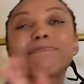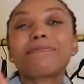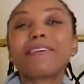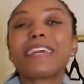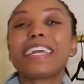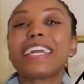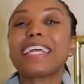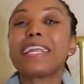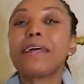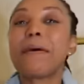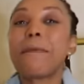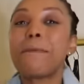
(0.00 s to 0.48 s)

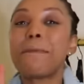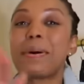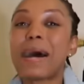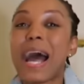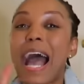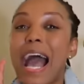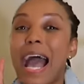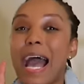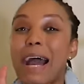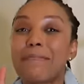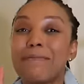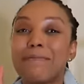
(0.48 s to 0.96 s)
speaking of
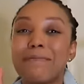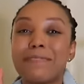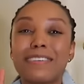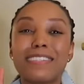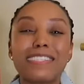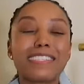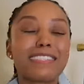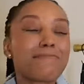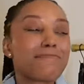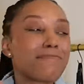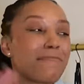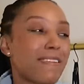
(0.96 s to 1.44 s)
pop,
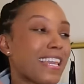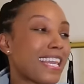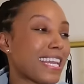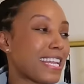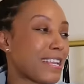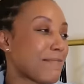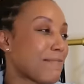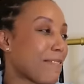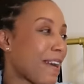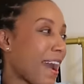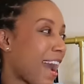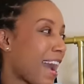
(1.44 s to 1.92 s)
speaking
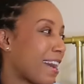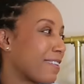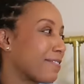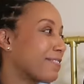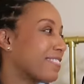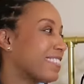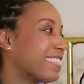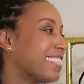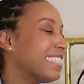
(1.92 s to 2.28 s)
of pop,